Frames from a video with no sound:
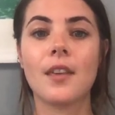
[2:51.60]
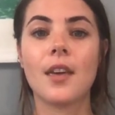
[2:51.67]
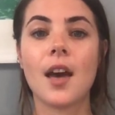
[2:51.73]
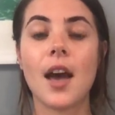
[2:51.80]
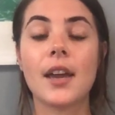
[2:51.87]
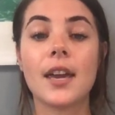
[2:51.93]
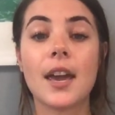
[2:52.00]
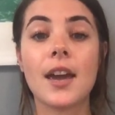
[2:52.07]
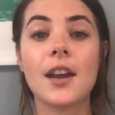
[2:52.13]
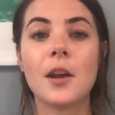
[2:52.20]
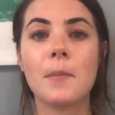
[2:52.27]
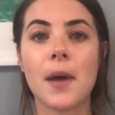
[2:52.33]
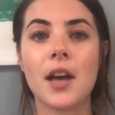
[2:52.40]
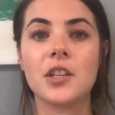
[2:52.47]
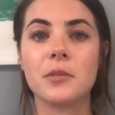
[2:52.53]
I can't
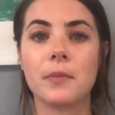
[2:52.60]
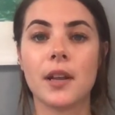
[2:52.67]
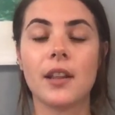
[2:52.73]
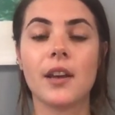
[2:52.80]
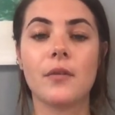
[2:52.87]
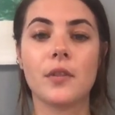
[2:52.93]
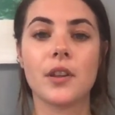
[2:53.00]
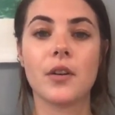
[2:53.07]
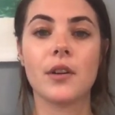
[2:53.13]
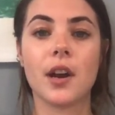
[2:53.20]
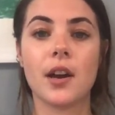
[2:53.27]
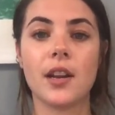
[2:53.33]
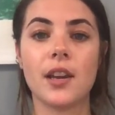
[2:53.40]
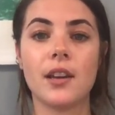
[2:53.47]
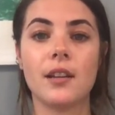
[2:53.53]
imagine my life without
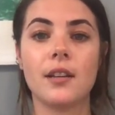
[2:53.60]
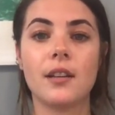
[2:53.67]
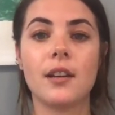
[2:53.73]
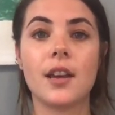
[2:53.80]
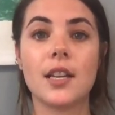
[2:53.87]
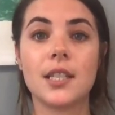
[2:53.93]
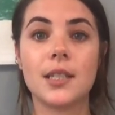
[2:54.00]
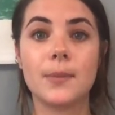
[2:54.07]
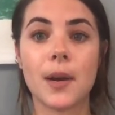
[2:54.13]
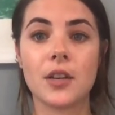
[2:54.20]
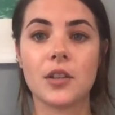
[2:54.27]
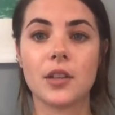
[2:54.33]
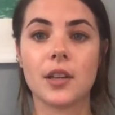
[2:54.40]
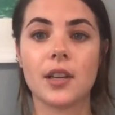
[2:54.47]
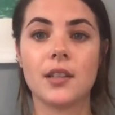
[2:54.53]
Cuddy,
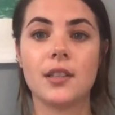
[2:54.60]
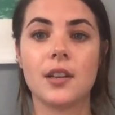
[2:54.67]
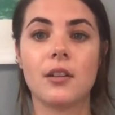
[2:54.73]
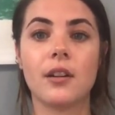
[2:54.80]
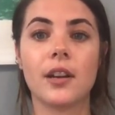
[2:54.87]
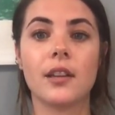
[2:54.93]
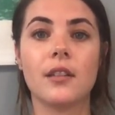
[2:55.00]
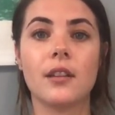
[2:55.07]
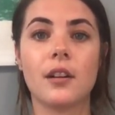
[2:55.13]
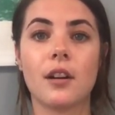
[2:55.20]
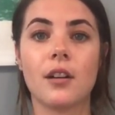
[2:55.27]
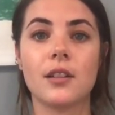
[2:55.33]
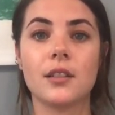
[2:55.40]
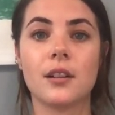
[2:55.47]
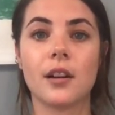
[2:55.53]
especially considering the
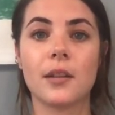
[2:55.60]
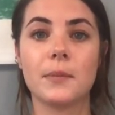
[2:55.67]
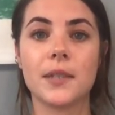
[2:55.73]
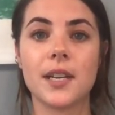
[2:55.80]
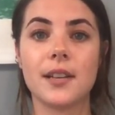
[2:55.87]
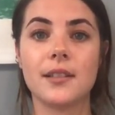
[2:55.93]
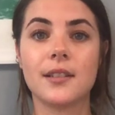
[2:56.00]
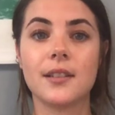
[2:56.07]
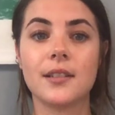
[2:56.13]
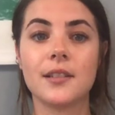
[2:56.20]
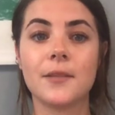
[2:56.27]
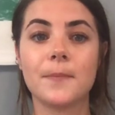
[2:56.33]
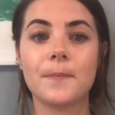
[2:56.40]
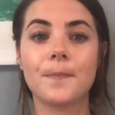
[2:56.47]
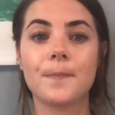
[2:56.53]
current
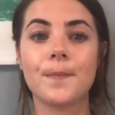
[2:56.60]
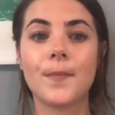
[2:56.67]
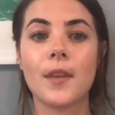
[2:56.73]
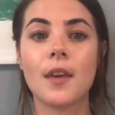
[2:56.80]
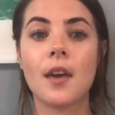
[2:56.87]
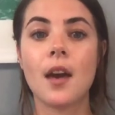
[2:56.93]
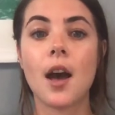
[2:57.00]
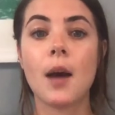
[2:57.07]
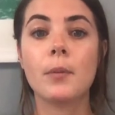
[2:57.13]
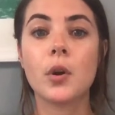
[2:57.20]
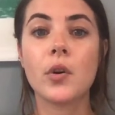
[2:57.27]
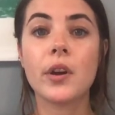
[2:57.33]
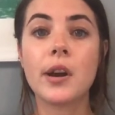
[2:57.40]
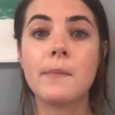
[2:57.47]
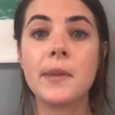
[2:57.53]
circumstances. I'm
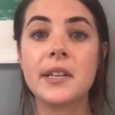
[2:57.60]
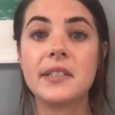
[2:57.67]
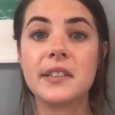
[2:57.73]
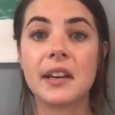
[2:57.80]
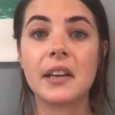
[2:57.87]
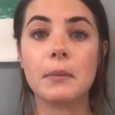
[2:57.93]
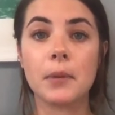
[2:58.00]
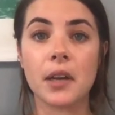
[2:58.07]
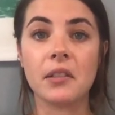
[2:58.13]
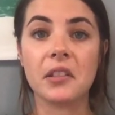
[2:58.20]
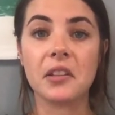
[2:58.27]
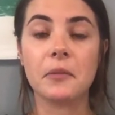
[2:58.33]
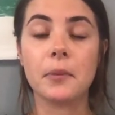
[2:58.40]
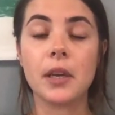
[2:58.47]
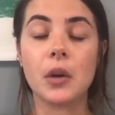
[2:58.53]
going on my 2nd month
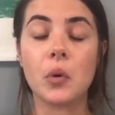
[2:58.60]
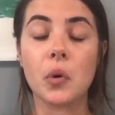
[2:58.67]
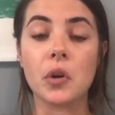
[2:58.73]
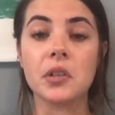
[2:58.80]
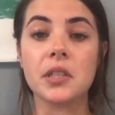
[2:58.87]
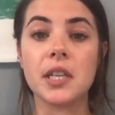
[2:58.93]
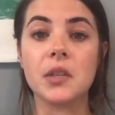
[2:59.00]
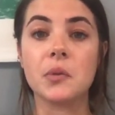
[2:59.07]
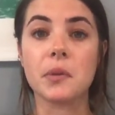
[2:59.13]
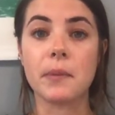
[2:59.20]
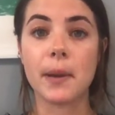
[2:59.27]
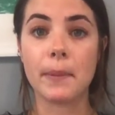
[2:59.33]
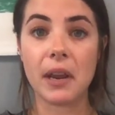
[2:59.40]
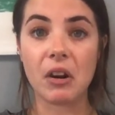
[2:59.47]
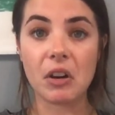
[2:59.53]
of being quarantined with my
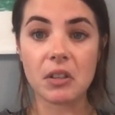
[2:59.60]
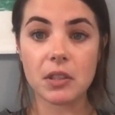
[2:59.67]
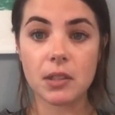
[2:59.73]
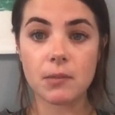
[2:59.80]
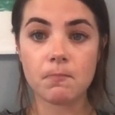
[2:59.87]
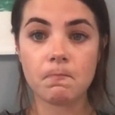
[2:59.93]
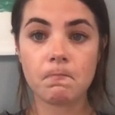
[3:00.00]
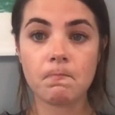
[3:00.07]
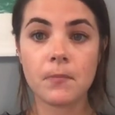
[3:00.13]
parents.